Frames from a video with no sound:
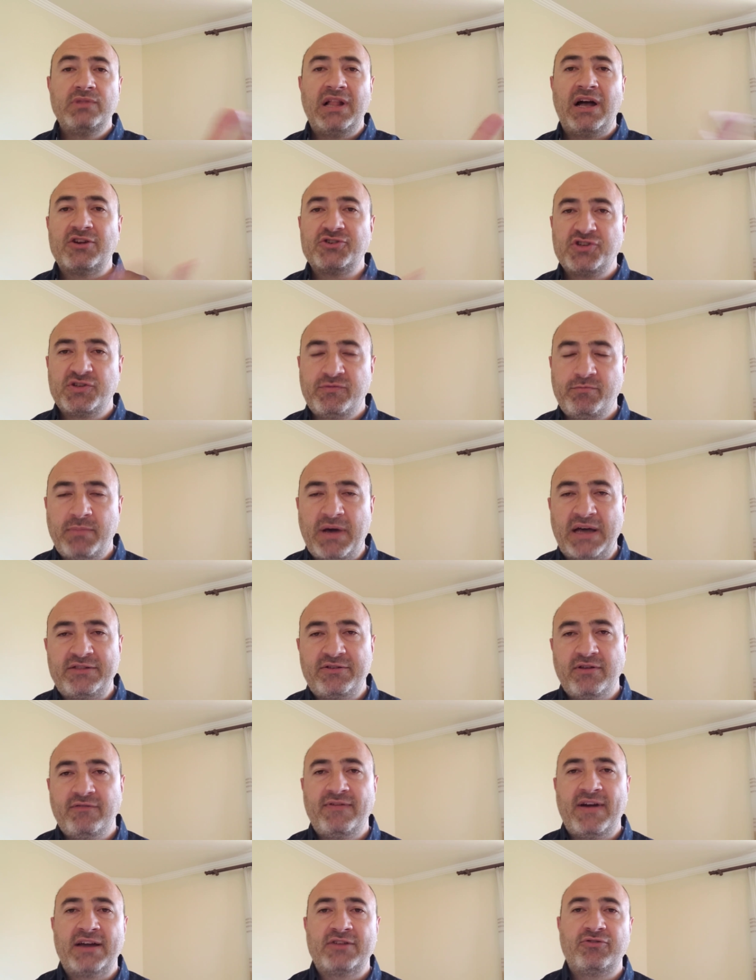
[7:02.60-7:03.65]
largest
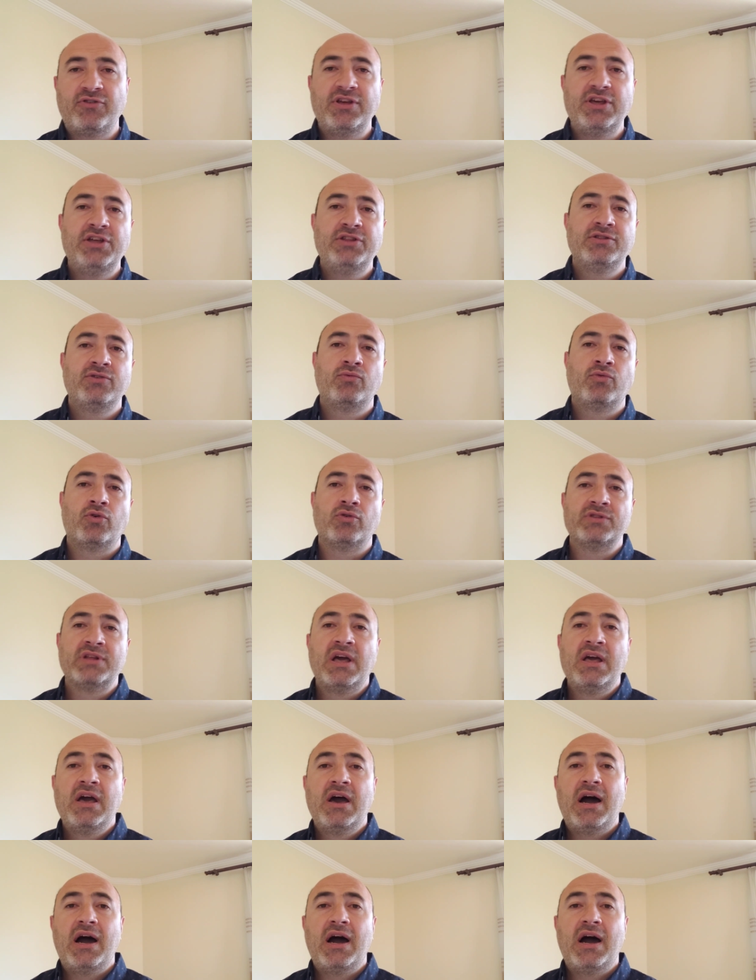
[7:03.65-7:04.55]
battery factory in the world.